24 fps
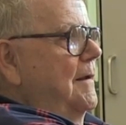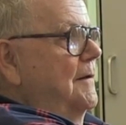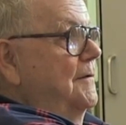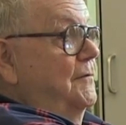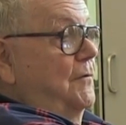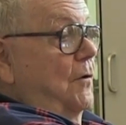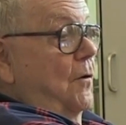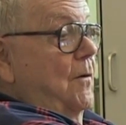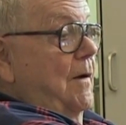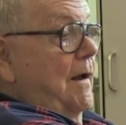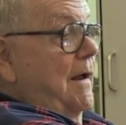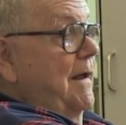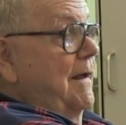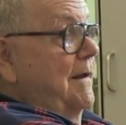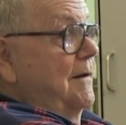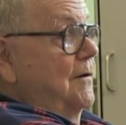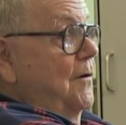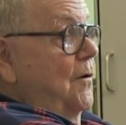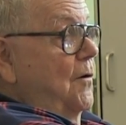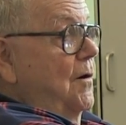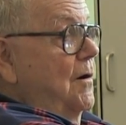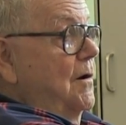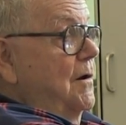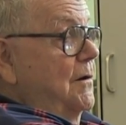And so I had
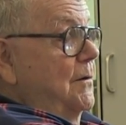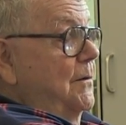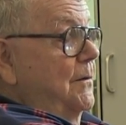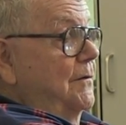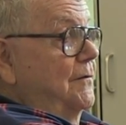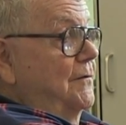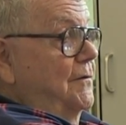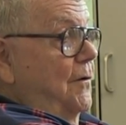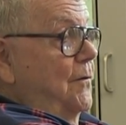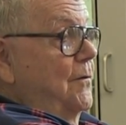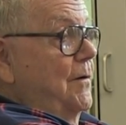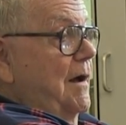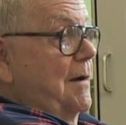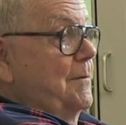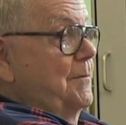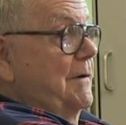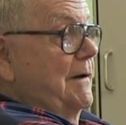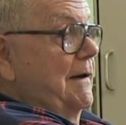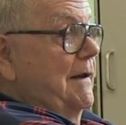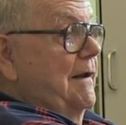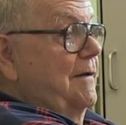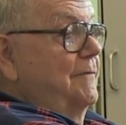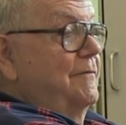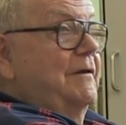to argue as though I
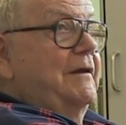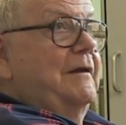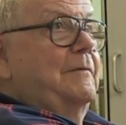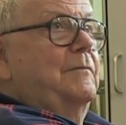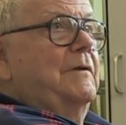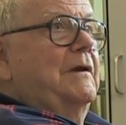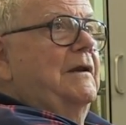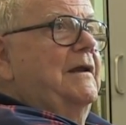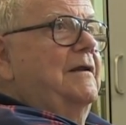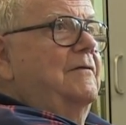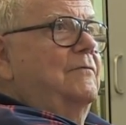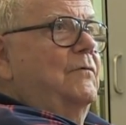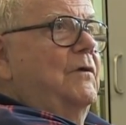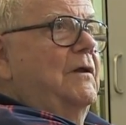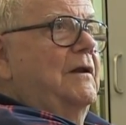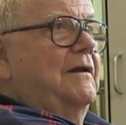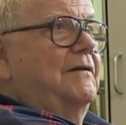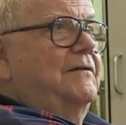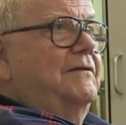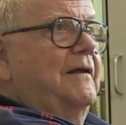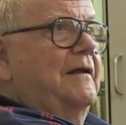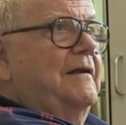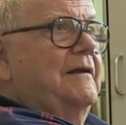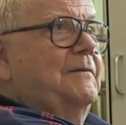believed he believed what
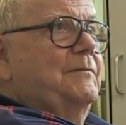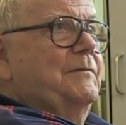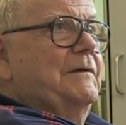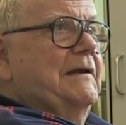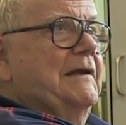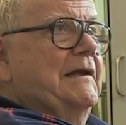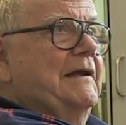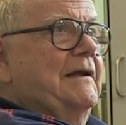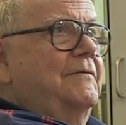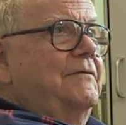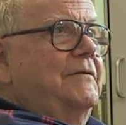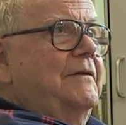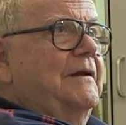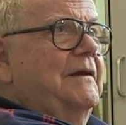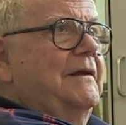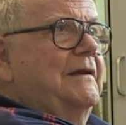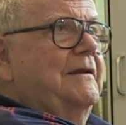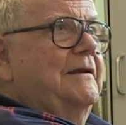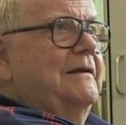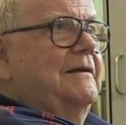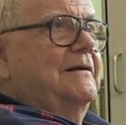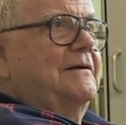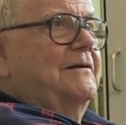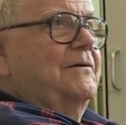he said he believed,
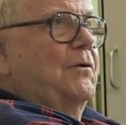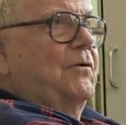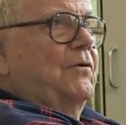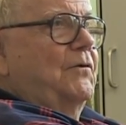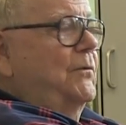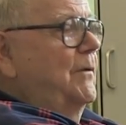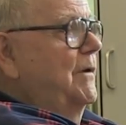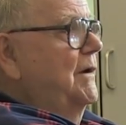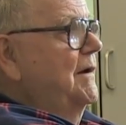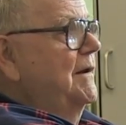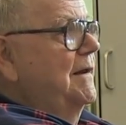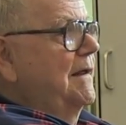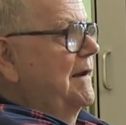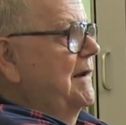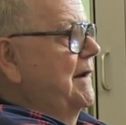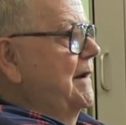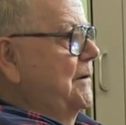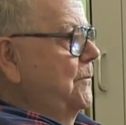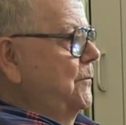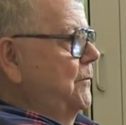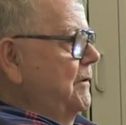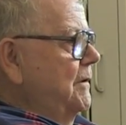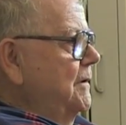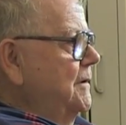and of course we didn't get
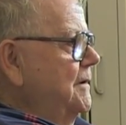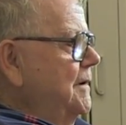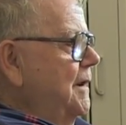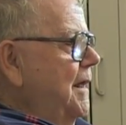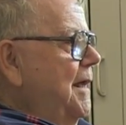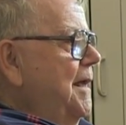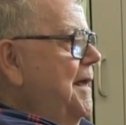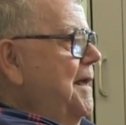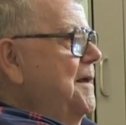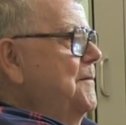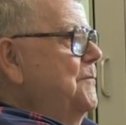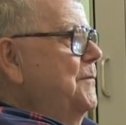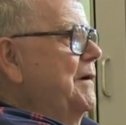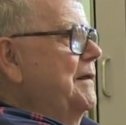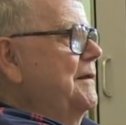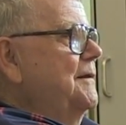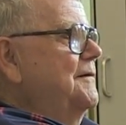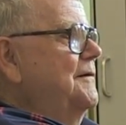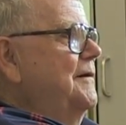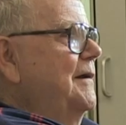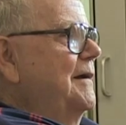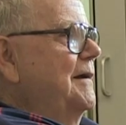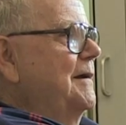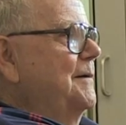anywhere. And by
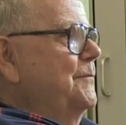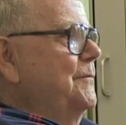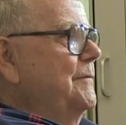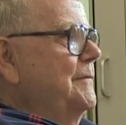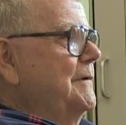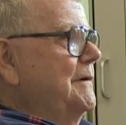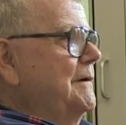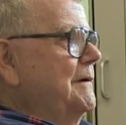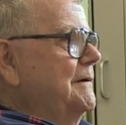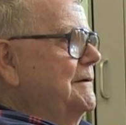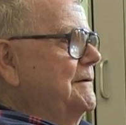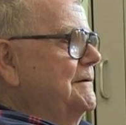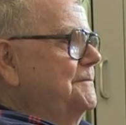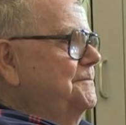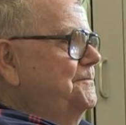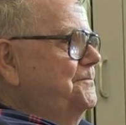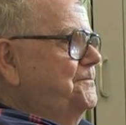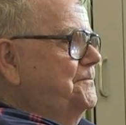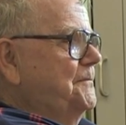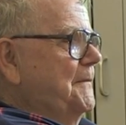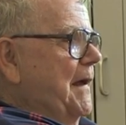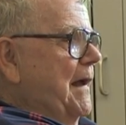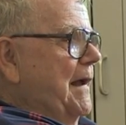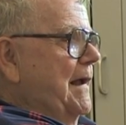the time
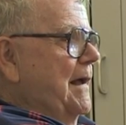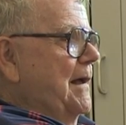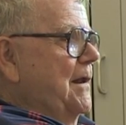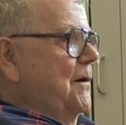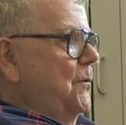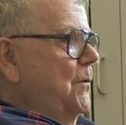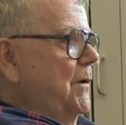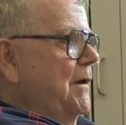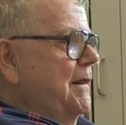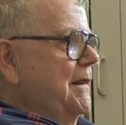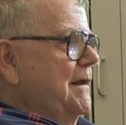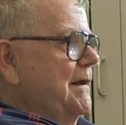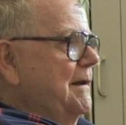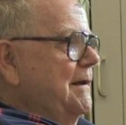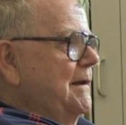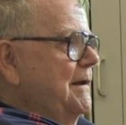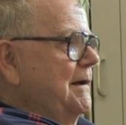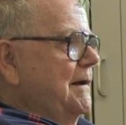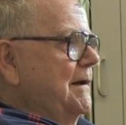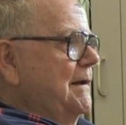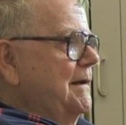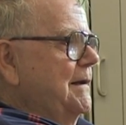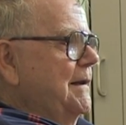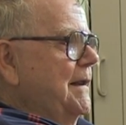I got away that
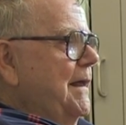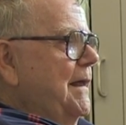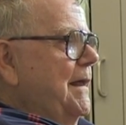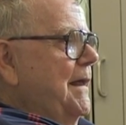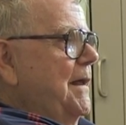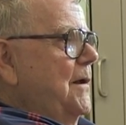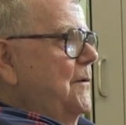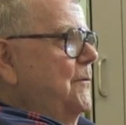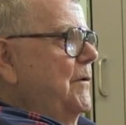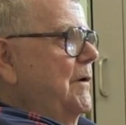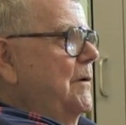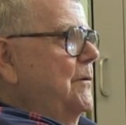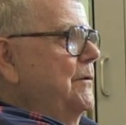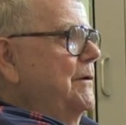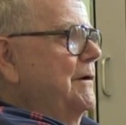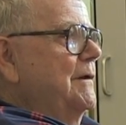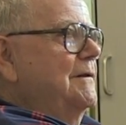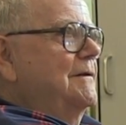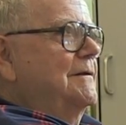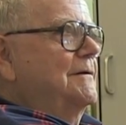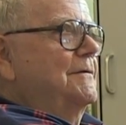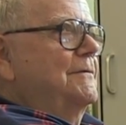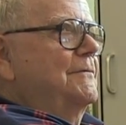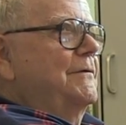night, we were
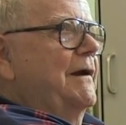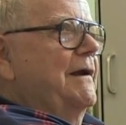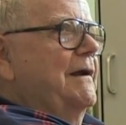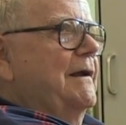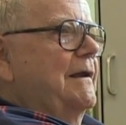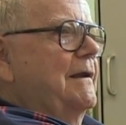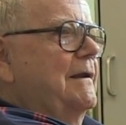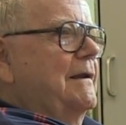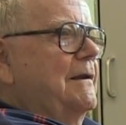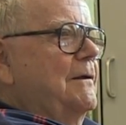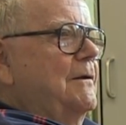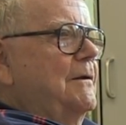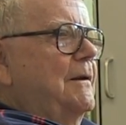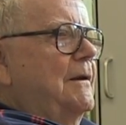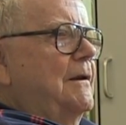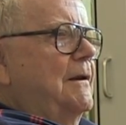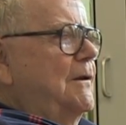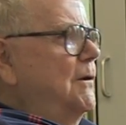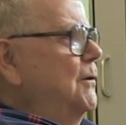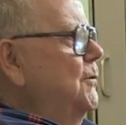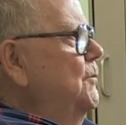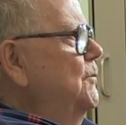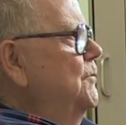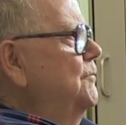at the a
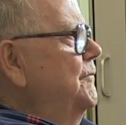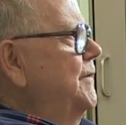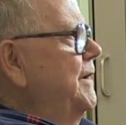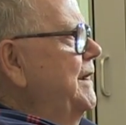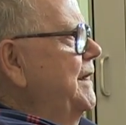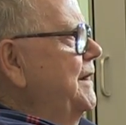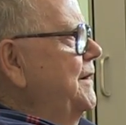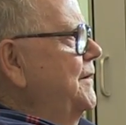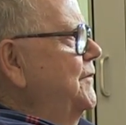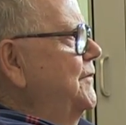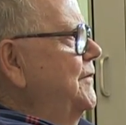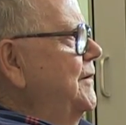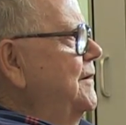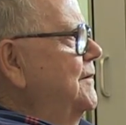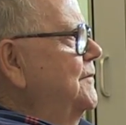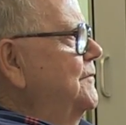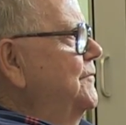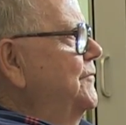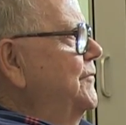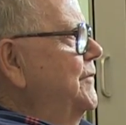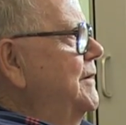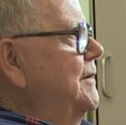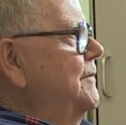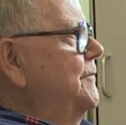low ranch out
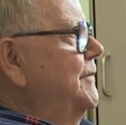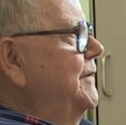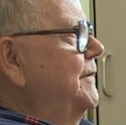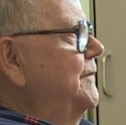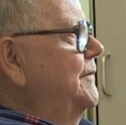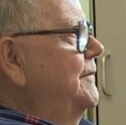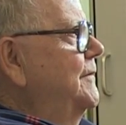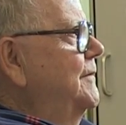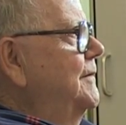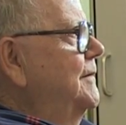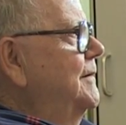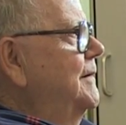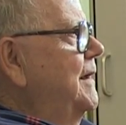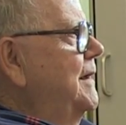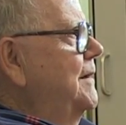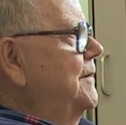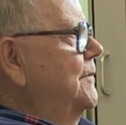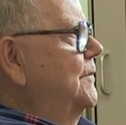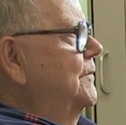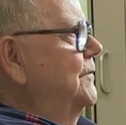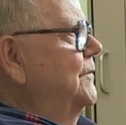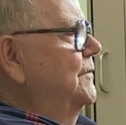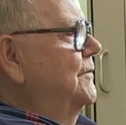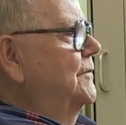in front of his
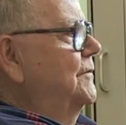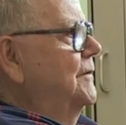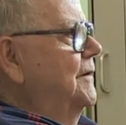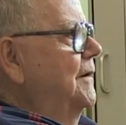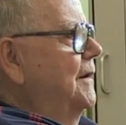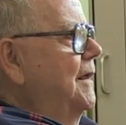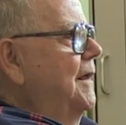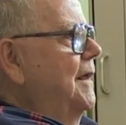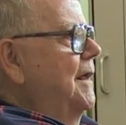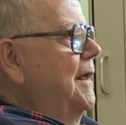house,